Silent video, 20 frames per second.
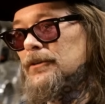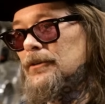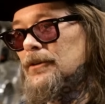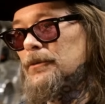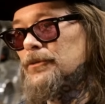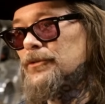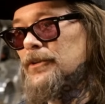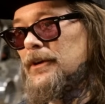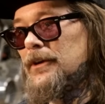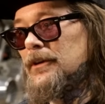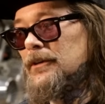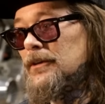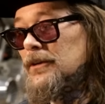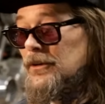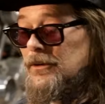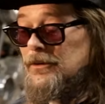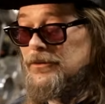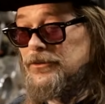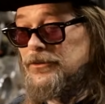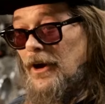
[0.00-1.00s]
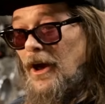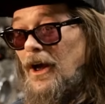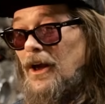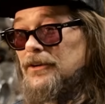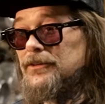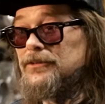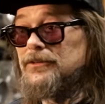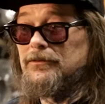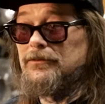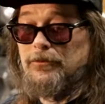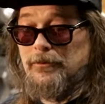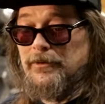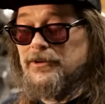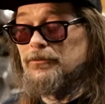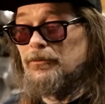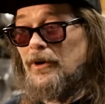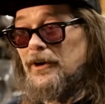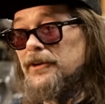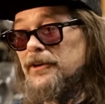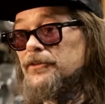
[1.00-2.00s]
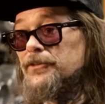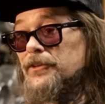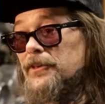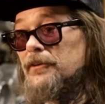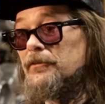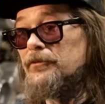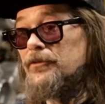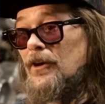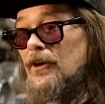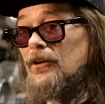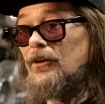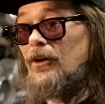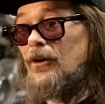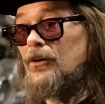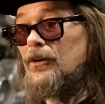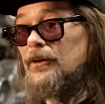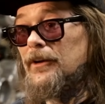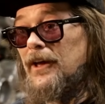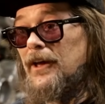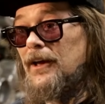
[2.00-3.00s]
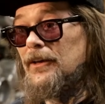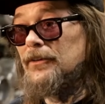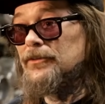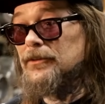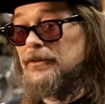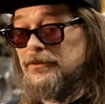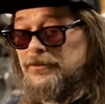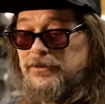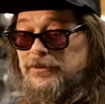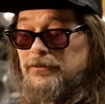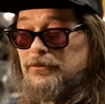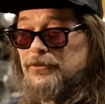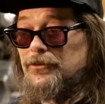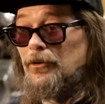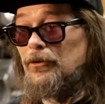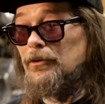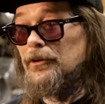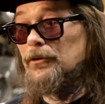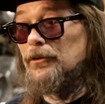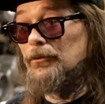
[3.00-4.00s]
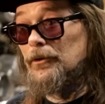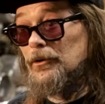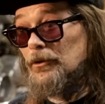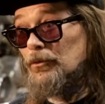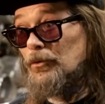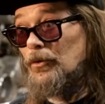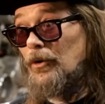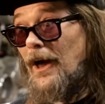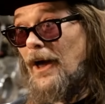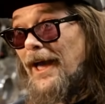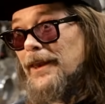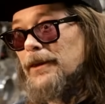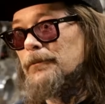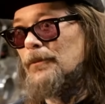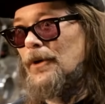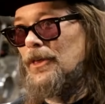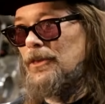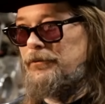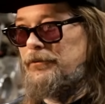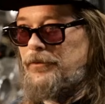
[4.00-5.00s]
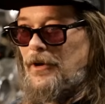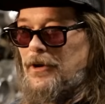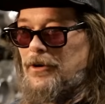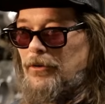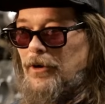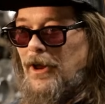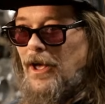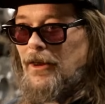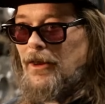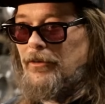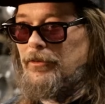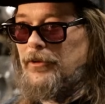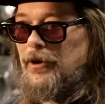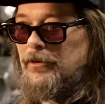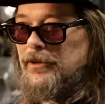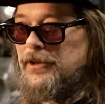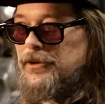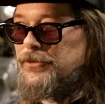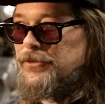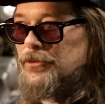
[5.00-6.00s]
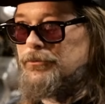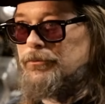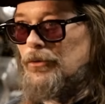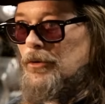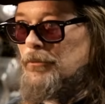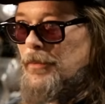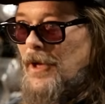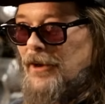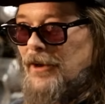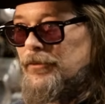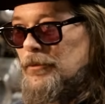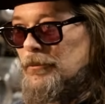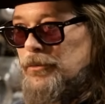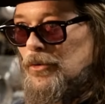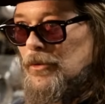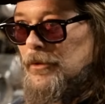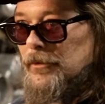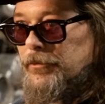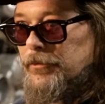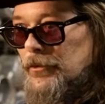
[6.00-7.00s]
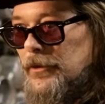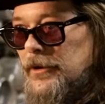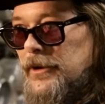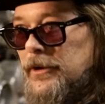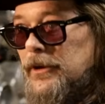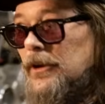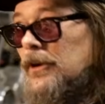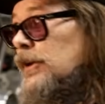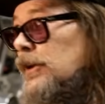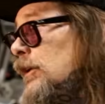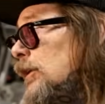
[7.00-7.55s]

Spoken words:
You know what I'm saying? Josh, the reason why he was in the front hauling ass, because he was the only real riding motherfucker out of there. He just rode back from Born Free